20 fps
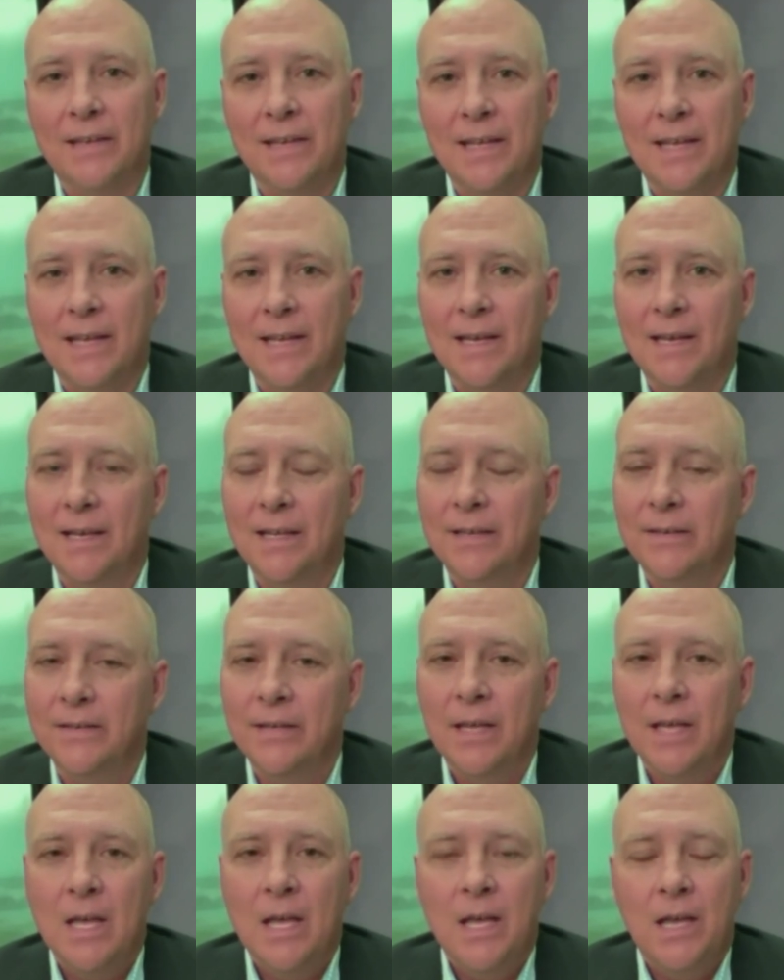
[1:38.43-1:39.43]
And,
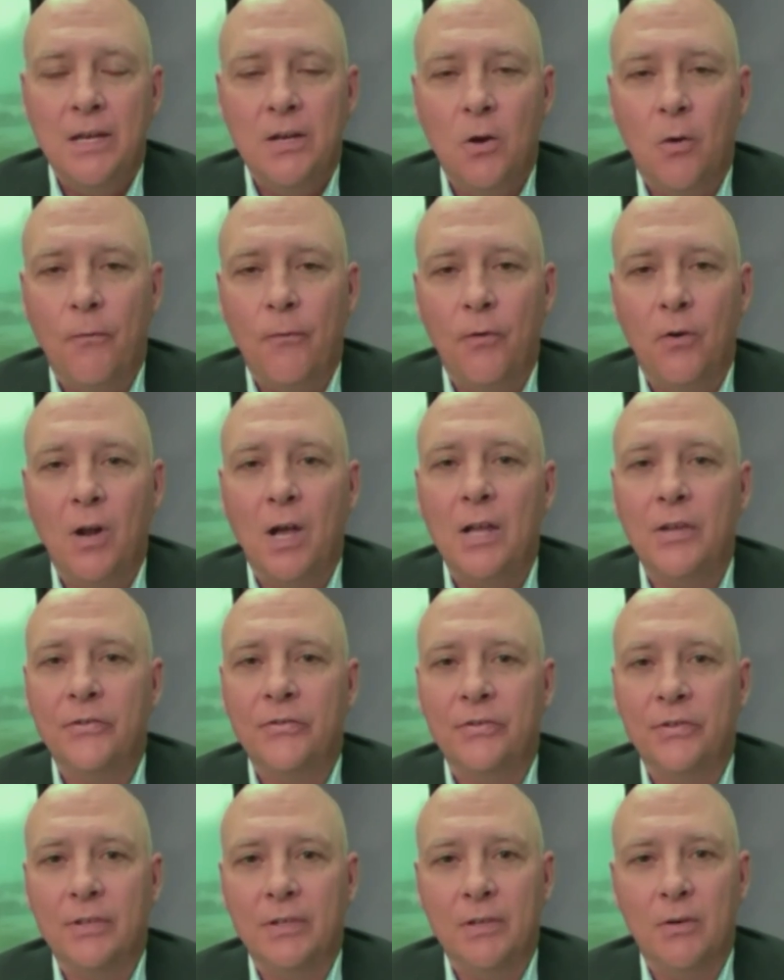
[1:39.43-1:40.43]
you know, for
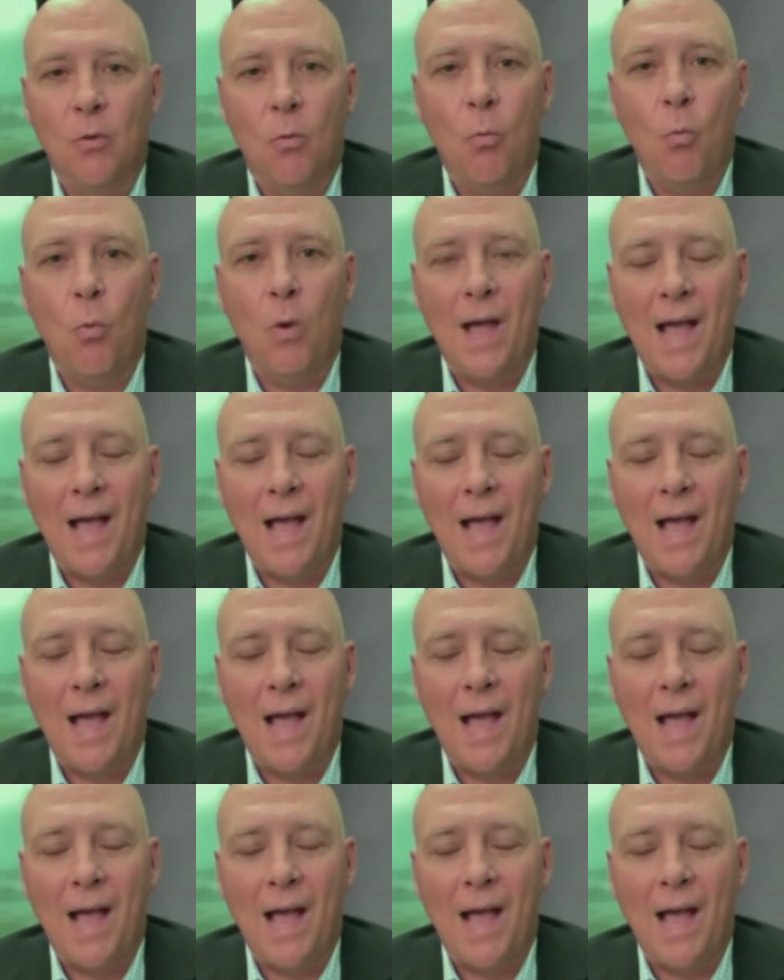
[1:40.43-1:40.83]
us, you know,